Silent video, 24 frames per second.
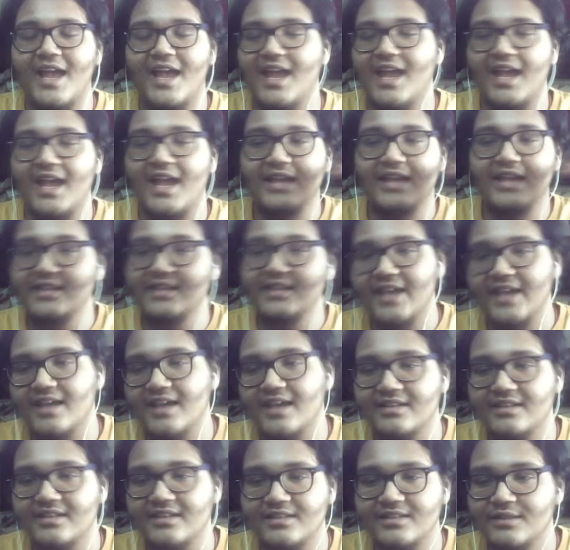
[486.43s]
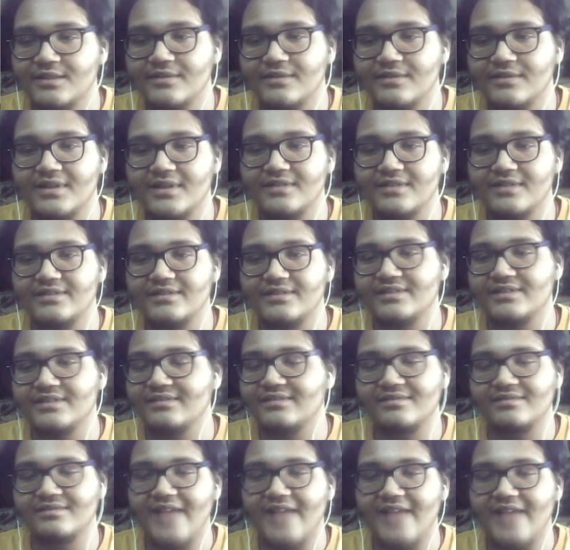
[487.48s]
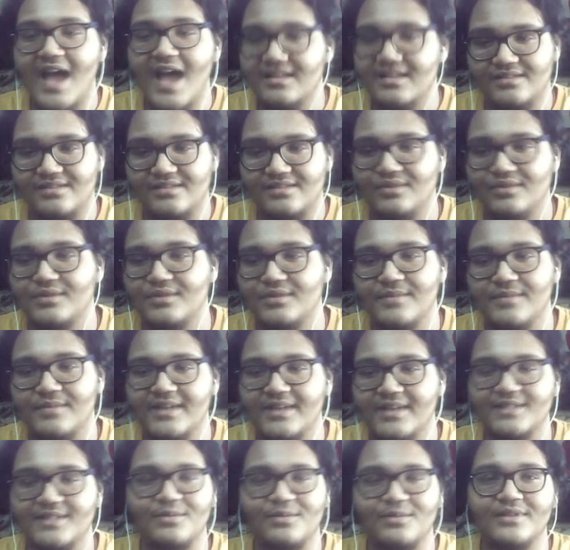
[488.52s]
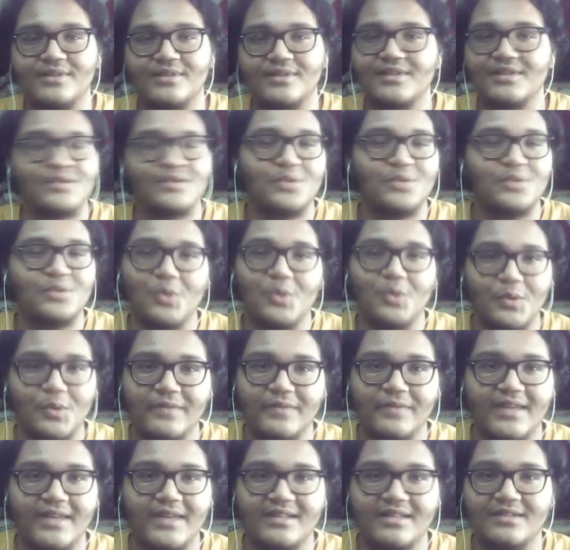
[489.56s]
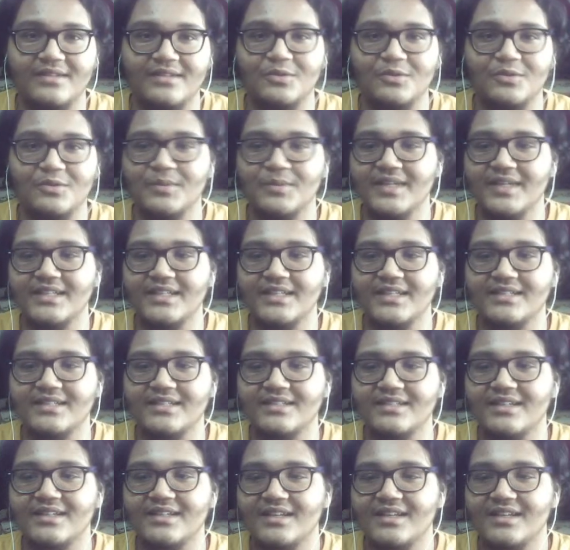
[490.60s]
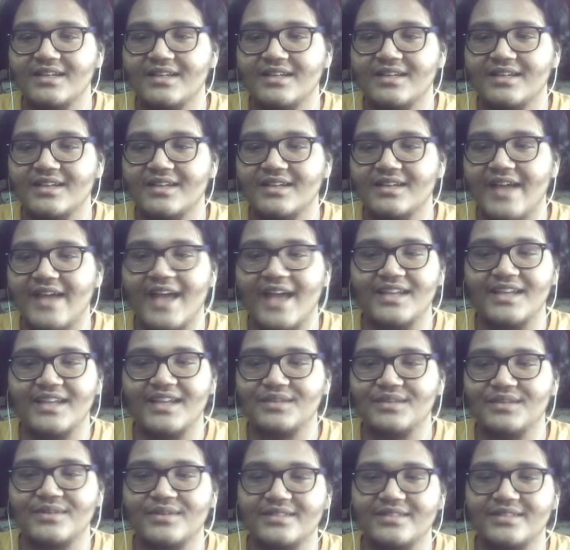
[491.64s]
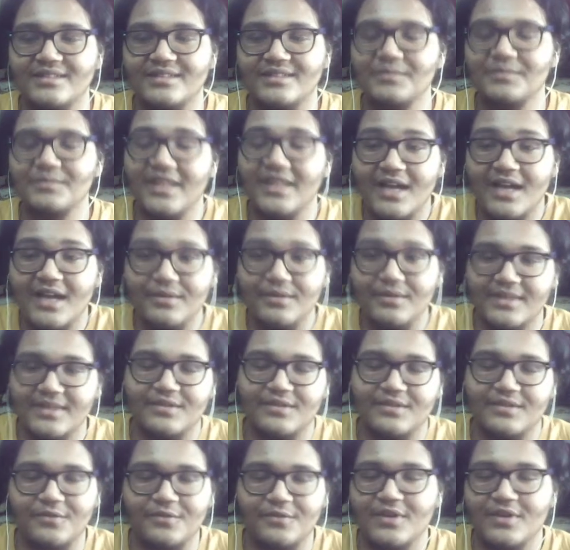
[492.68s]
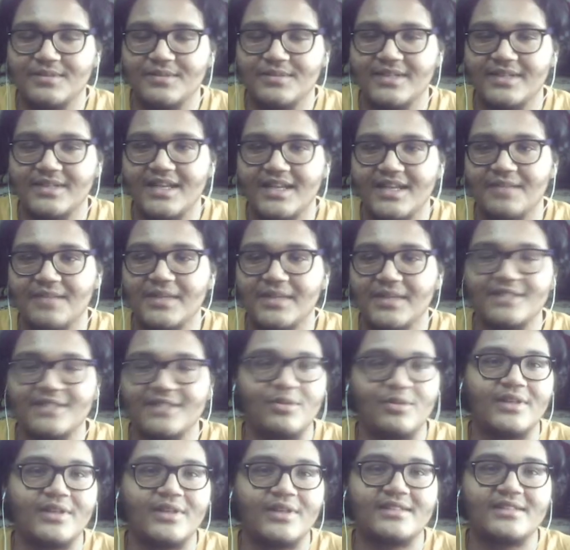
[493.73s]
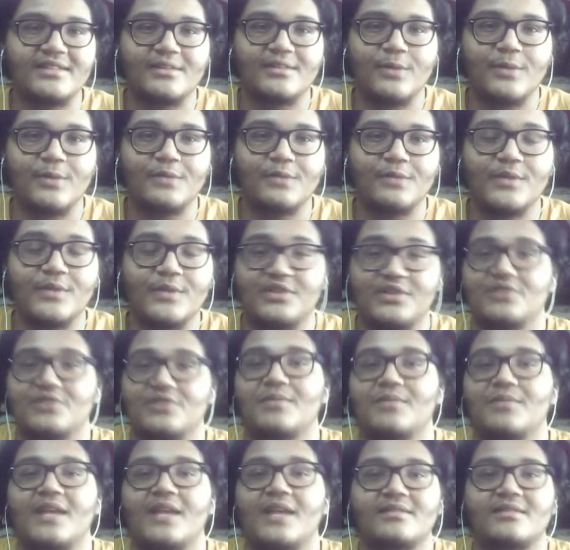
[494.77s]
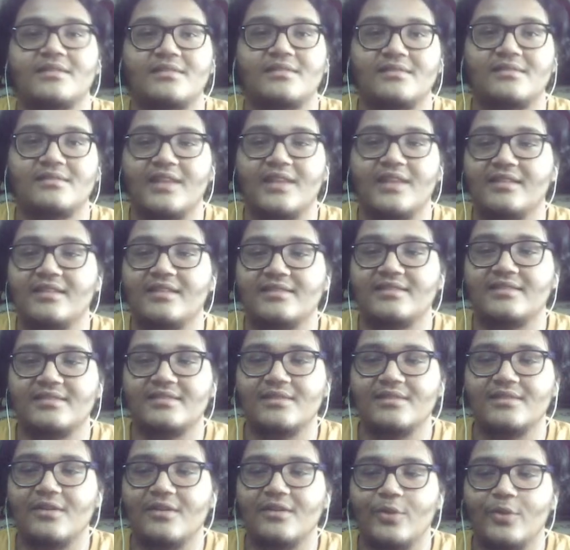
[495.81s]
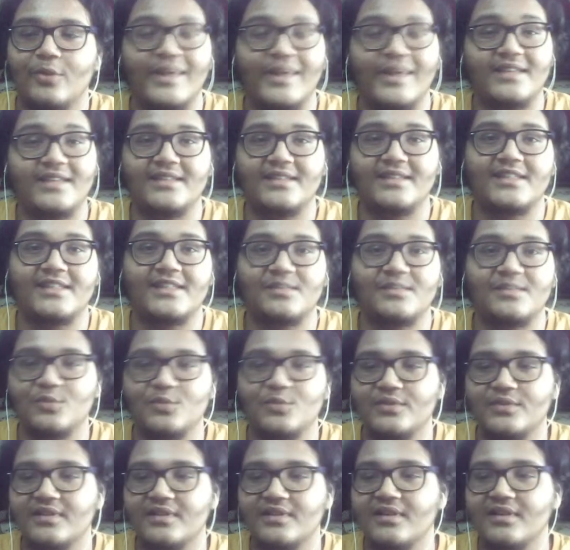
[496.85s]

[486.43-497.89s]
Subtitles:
Any hacker in the world just has to use Metasploit. There's no way that nobody can hack into a system. There are ways, of course, but yeah, Metasploit is the one which makes things go easy, smooth.